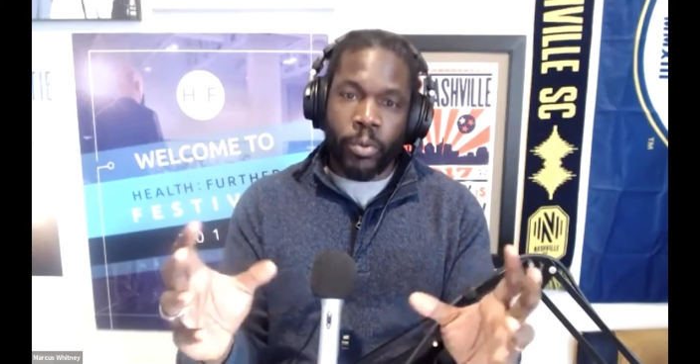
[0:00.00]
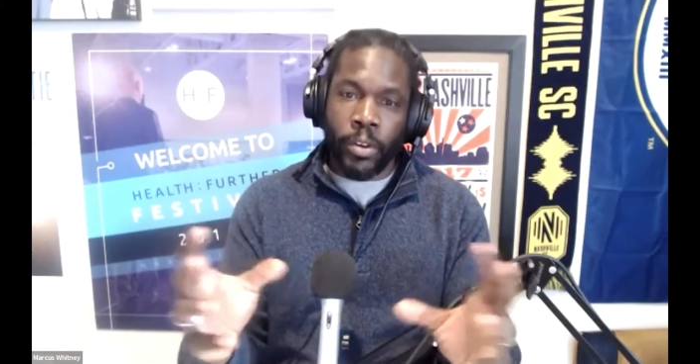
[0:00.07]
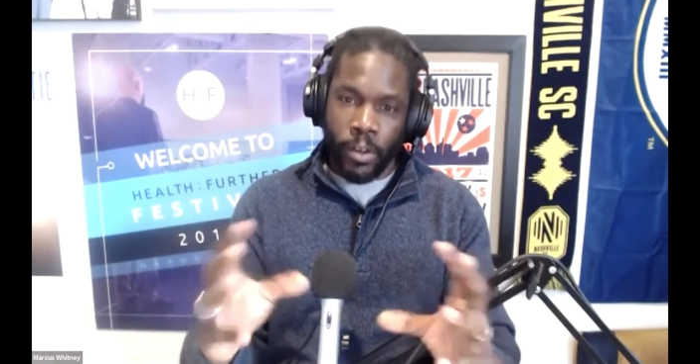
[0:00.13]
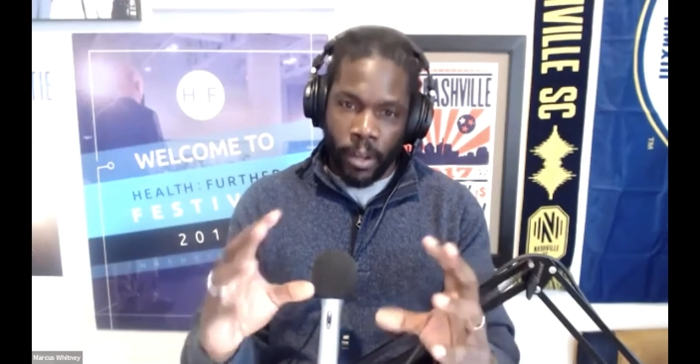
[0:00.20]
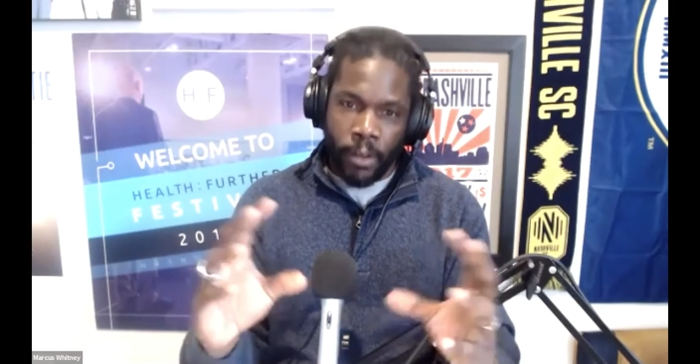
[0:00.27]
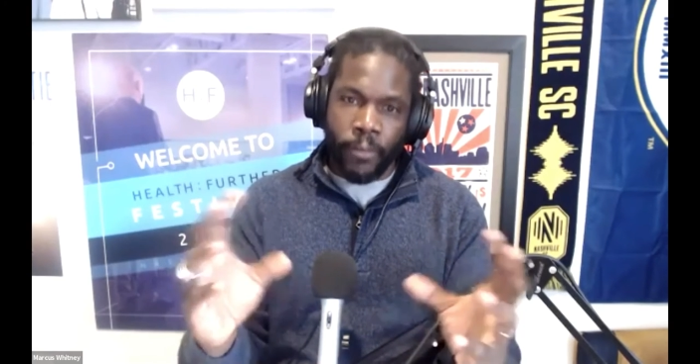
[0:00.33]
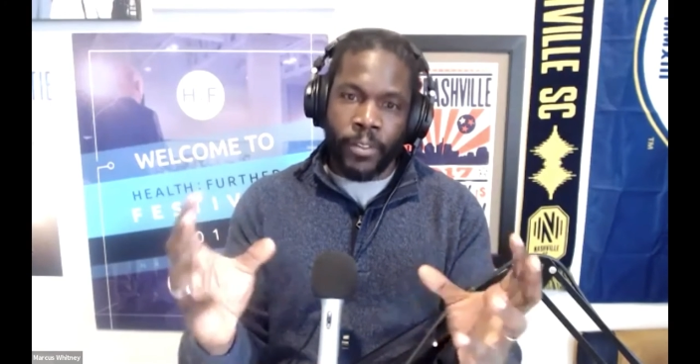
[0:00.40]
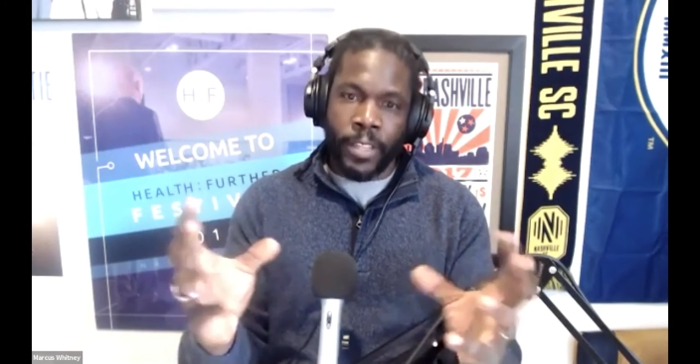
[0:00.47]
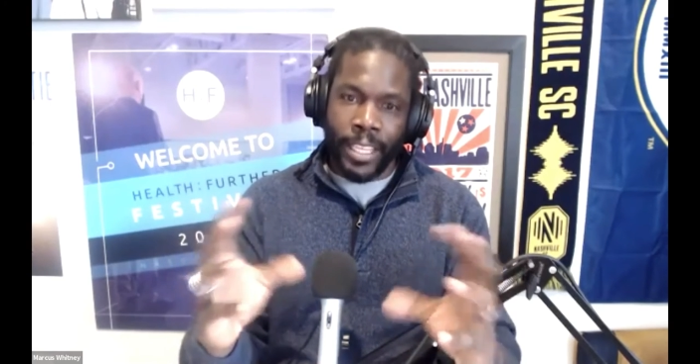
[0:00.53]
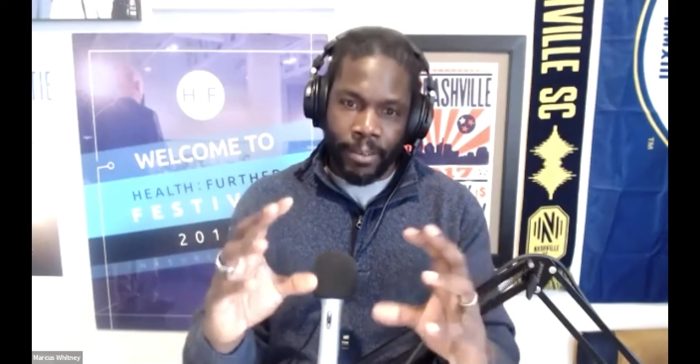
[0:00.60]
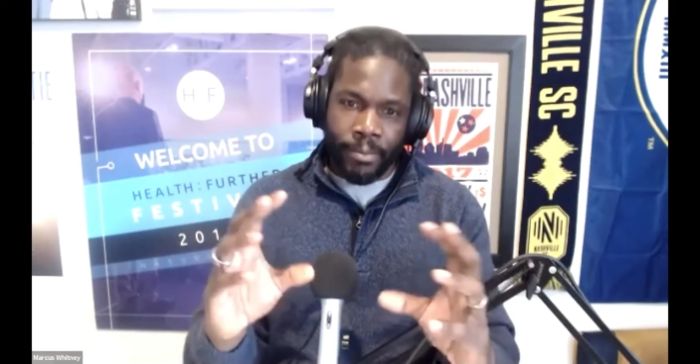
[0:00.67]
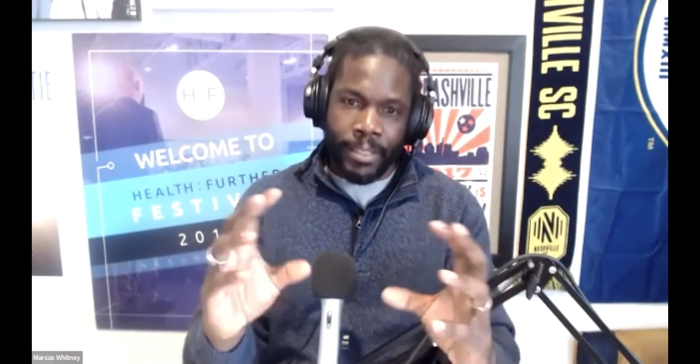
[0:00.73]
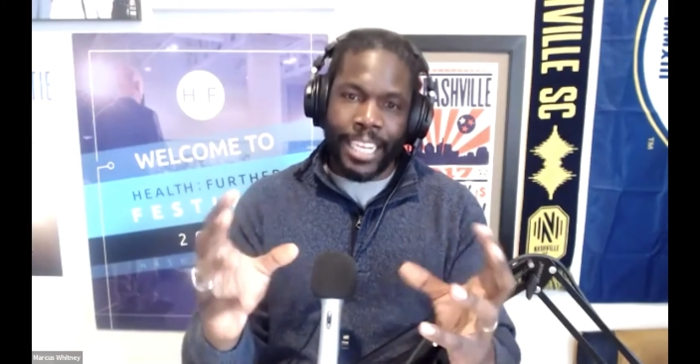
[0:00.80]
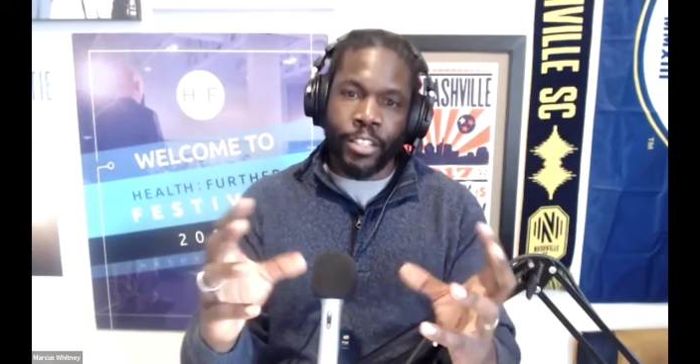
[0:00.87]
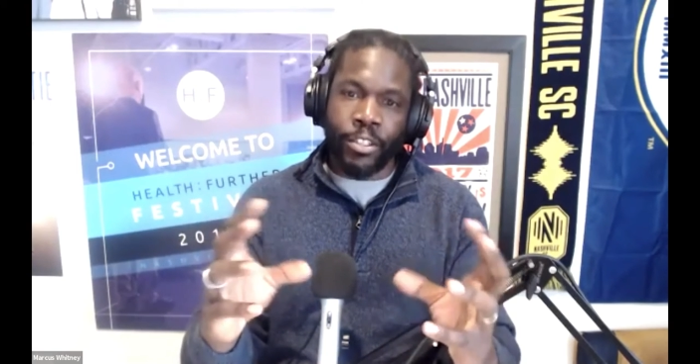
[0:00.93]
of the
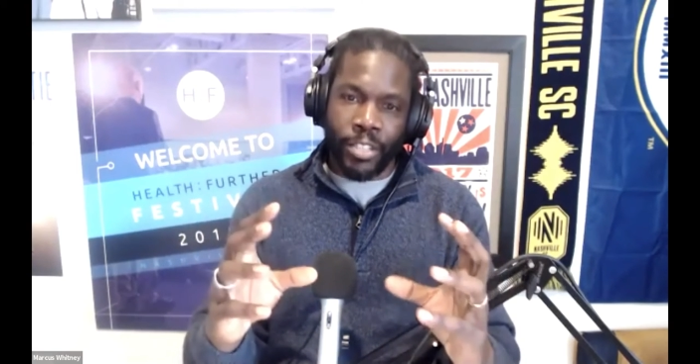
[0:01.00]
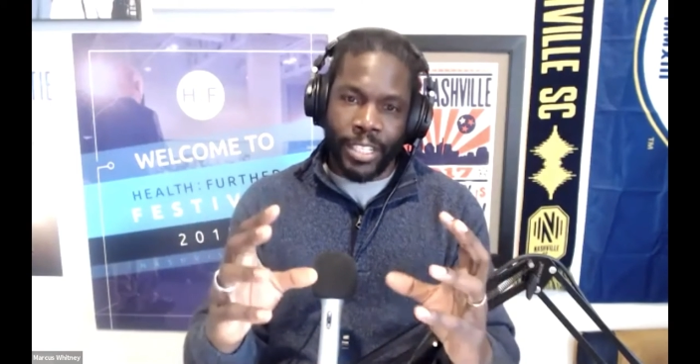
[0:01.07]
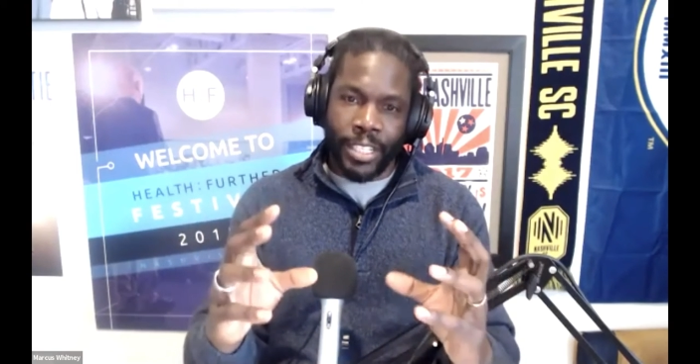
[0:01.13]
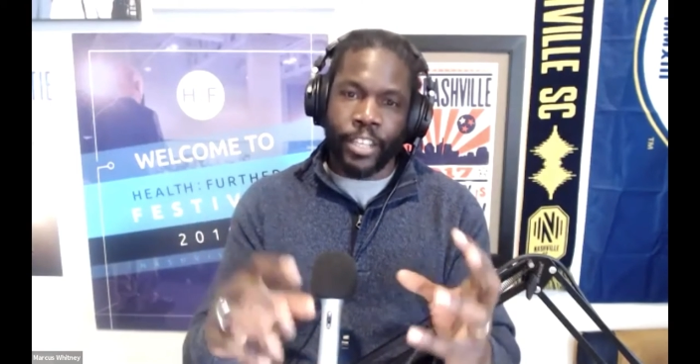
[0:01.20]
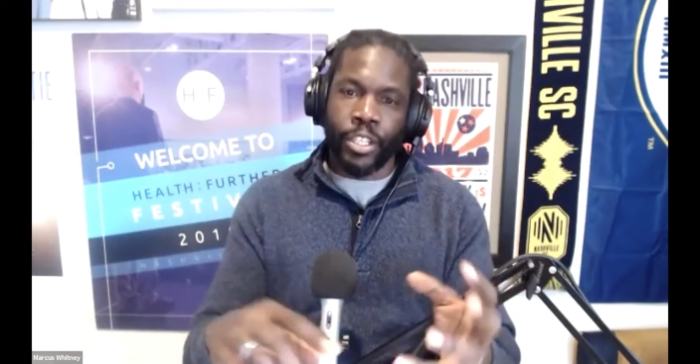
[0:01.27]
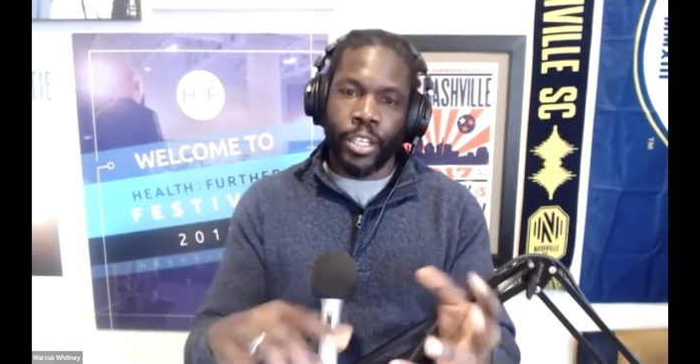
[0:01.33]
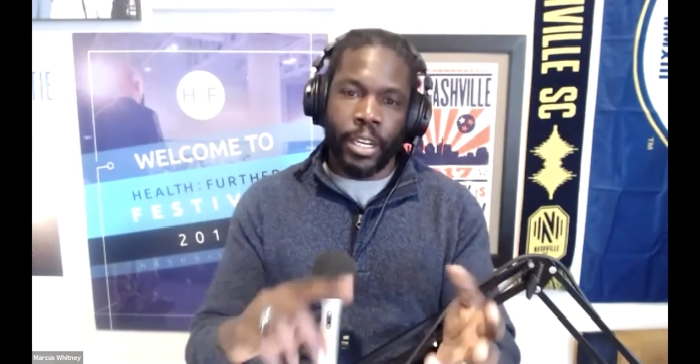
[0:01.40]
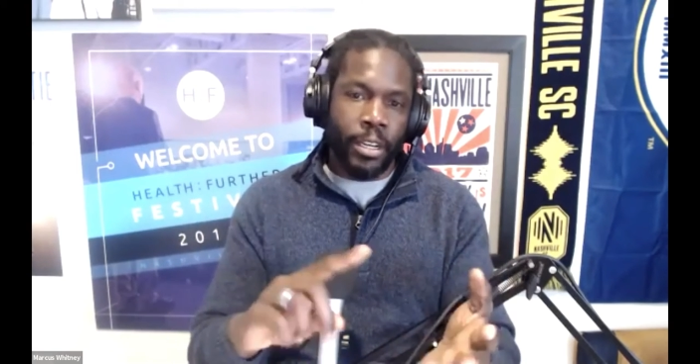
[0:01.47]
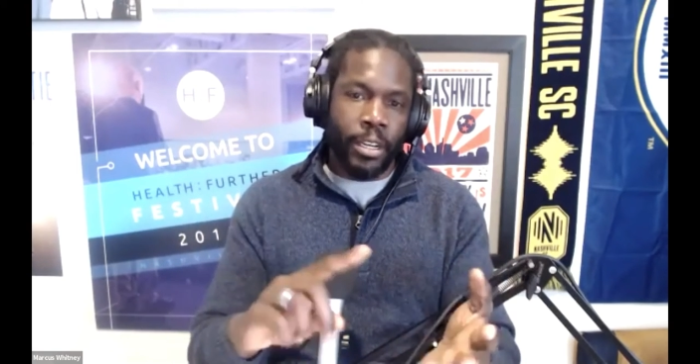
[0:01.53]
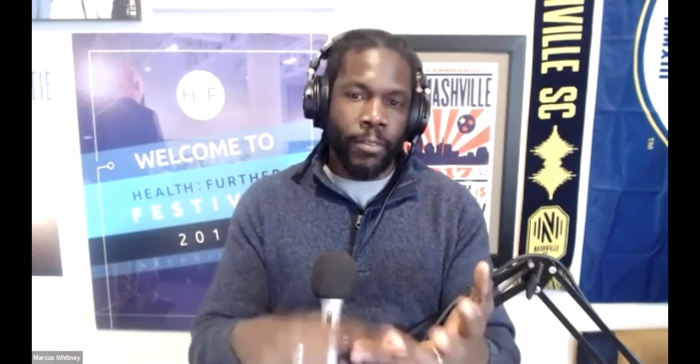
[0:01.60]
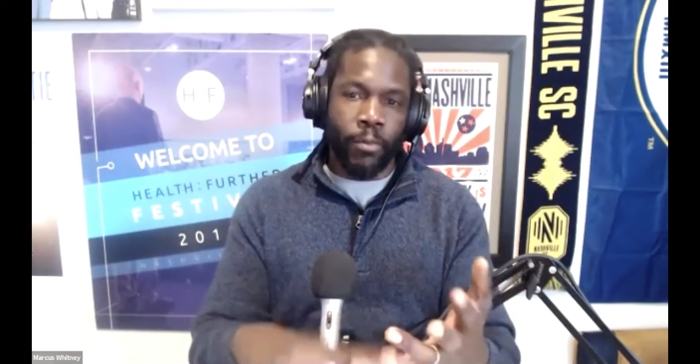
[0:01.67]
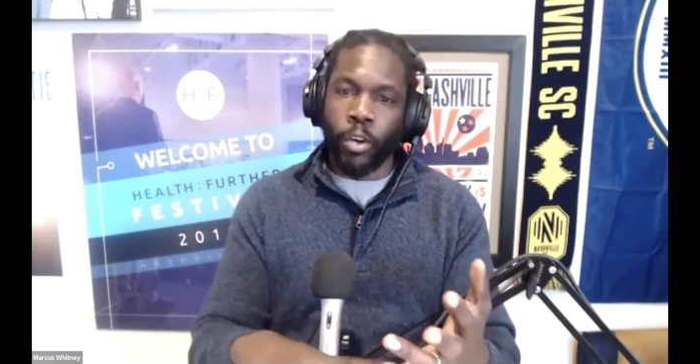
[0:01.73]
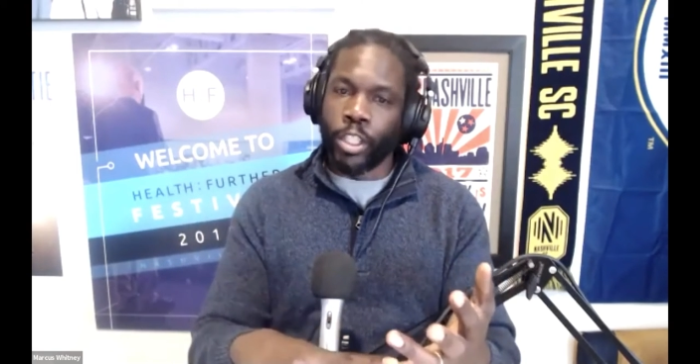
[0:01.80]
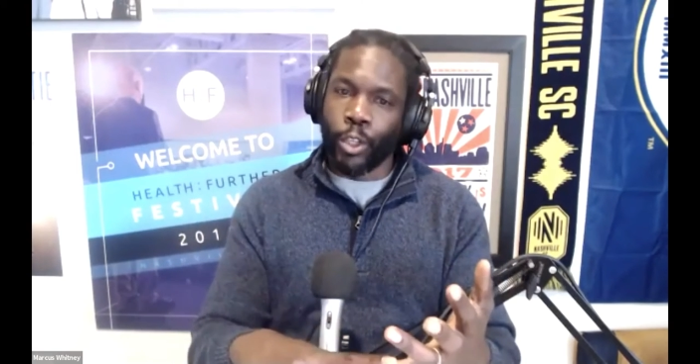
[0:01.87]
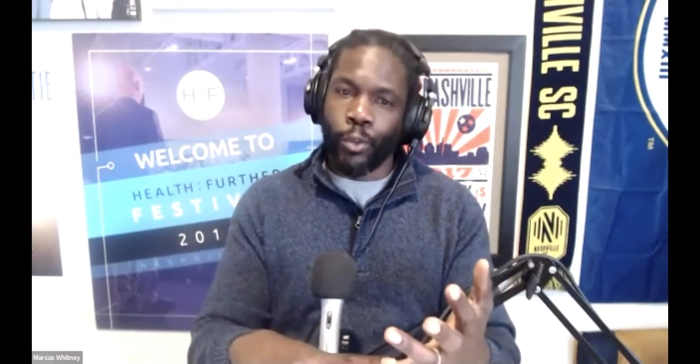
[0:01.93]
intersection of
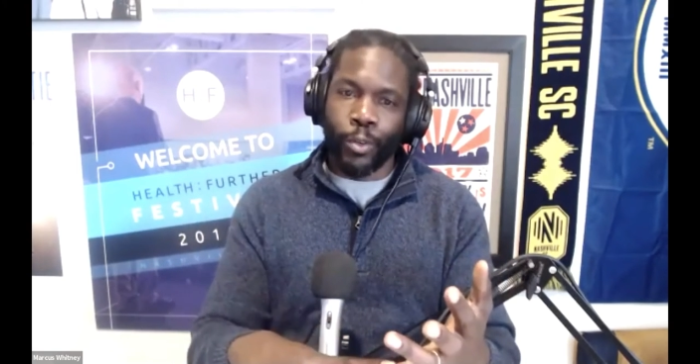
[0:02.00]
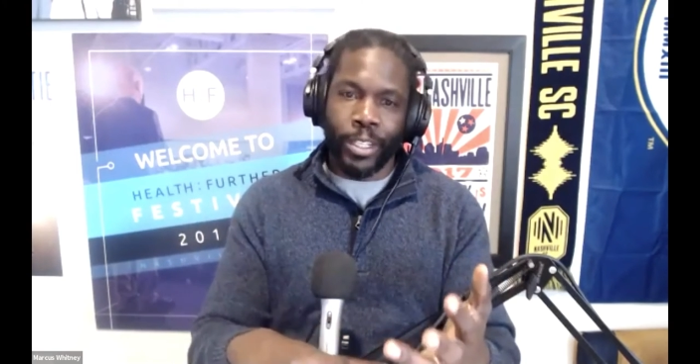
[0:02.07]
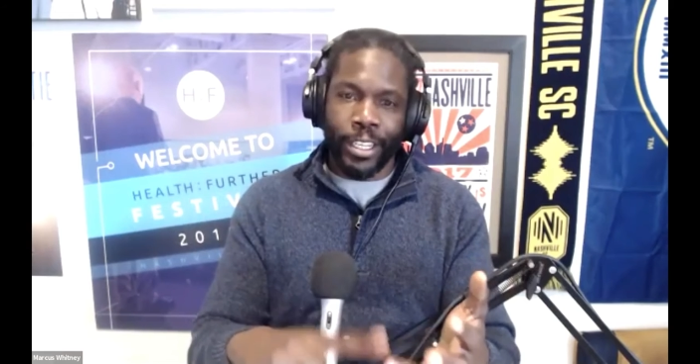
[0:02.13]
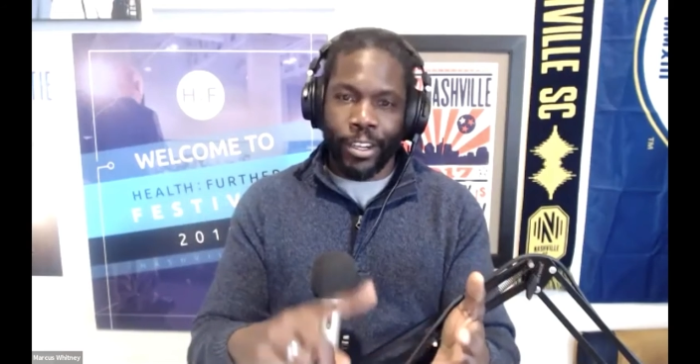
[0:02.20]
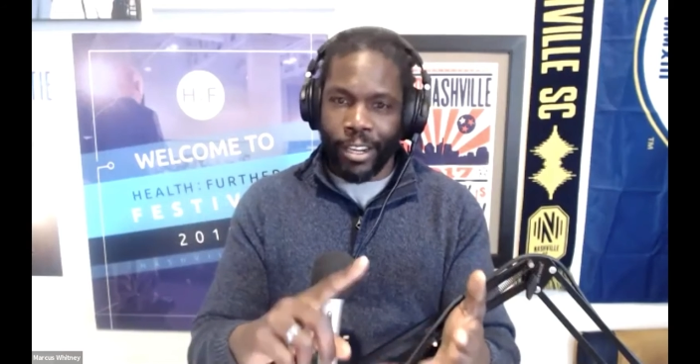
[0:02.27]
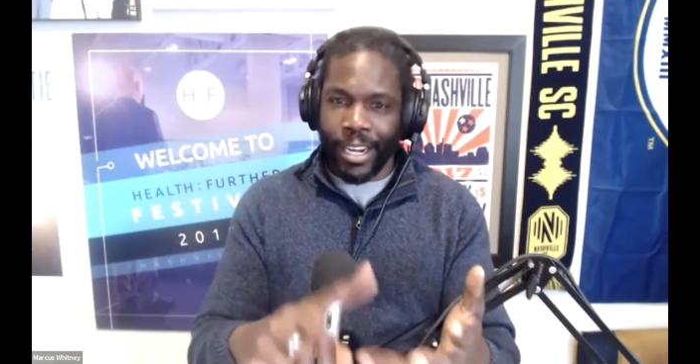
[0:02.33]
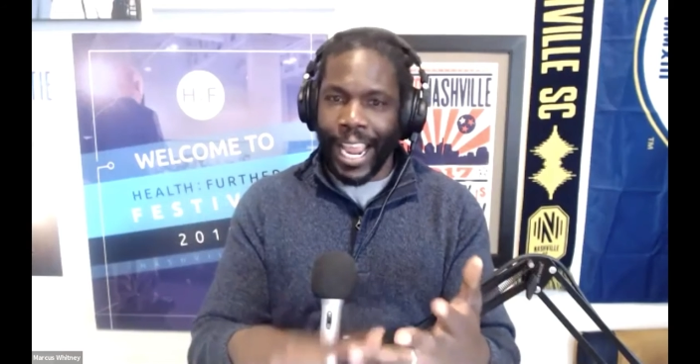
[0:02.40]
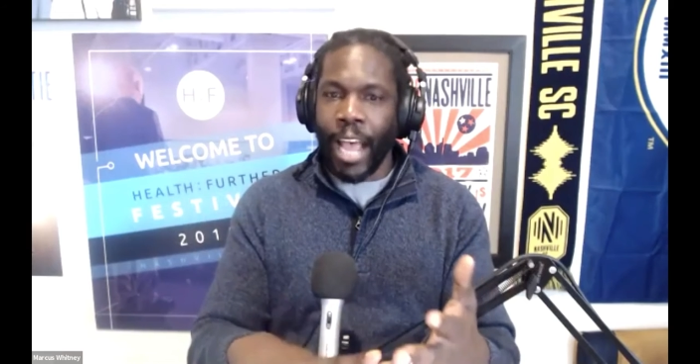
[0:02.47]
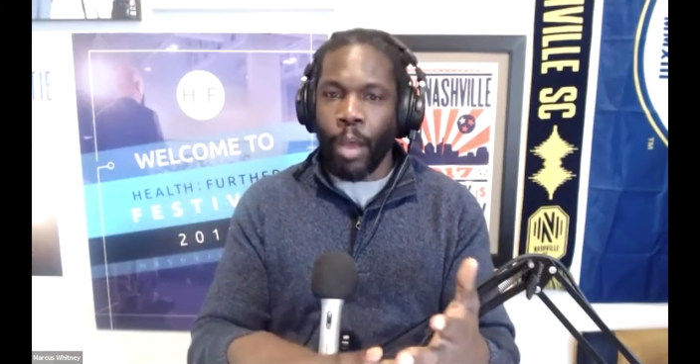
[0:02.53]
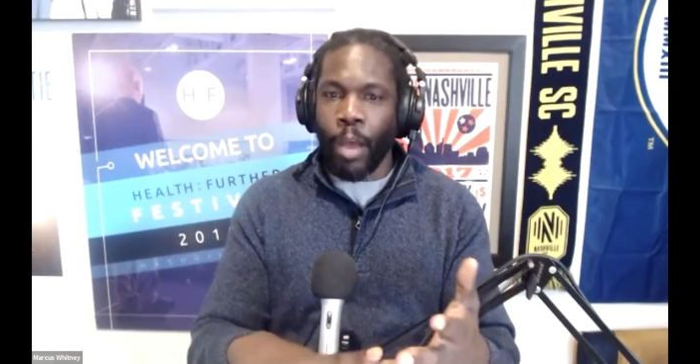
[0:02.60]
what you're really good at,